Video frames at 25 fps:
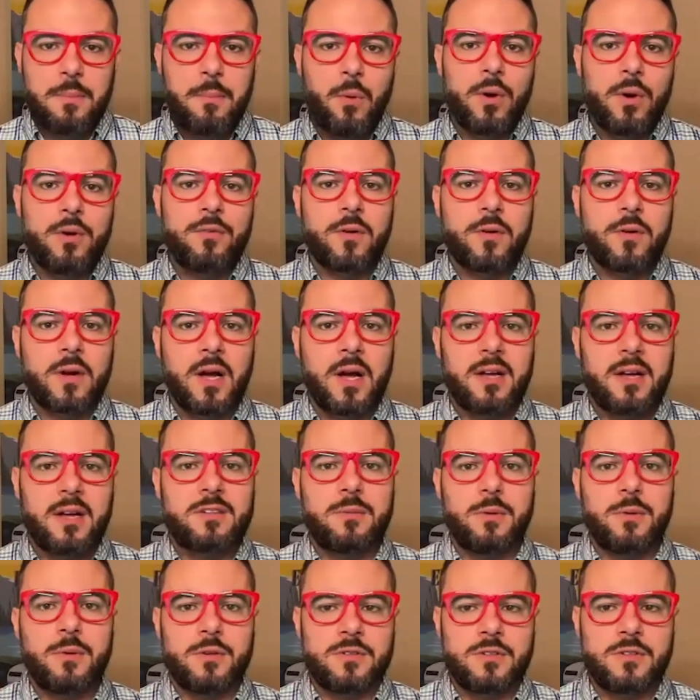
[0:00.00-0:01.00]
point for
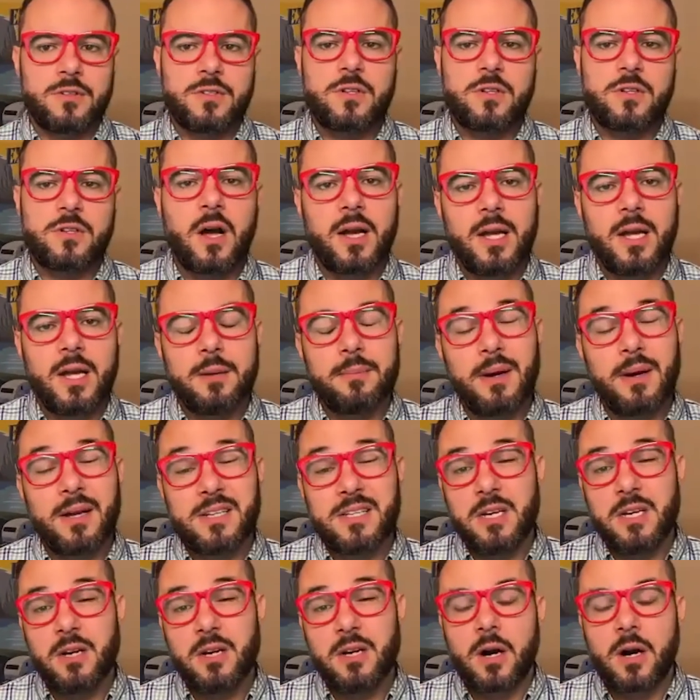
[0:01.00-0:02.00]
customers is talking about
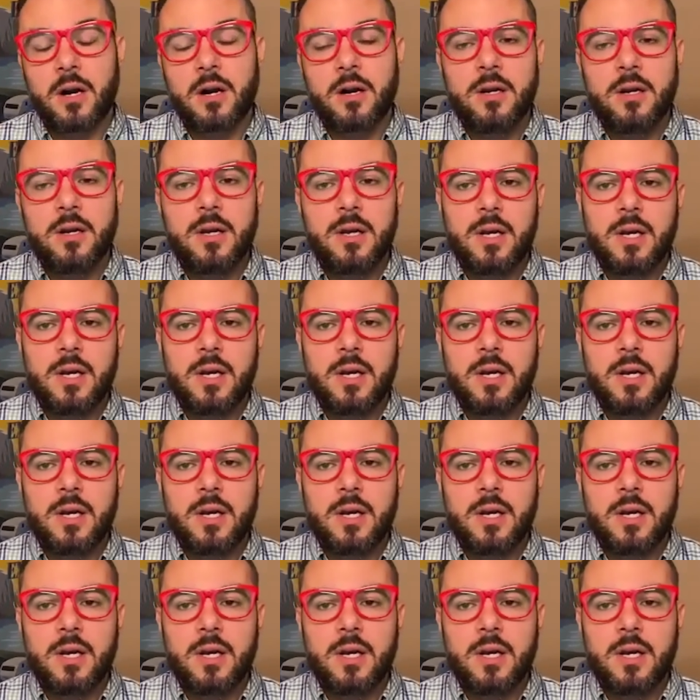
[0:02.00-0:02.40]
DR